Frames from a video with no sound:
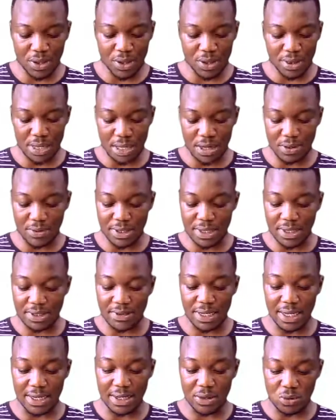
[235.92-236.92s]
Now these
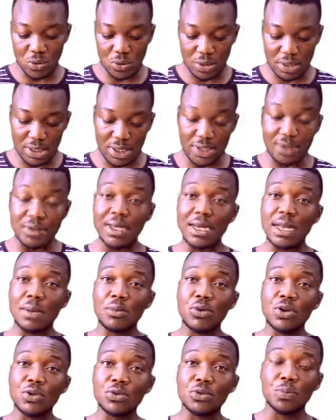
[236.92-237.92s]
are the coordinates that I'm
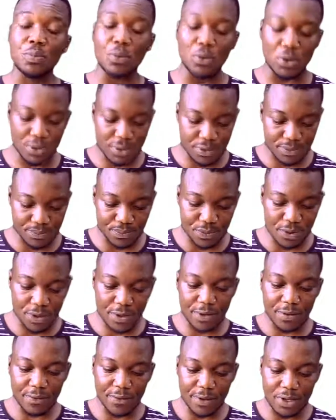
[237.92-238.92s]
going to plot.
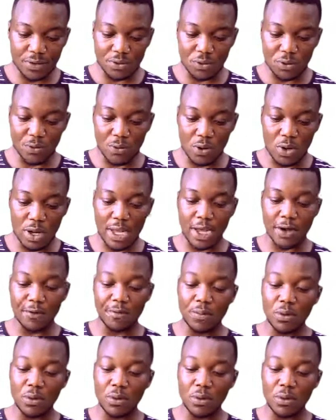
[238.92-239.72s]
First of all, I have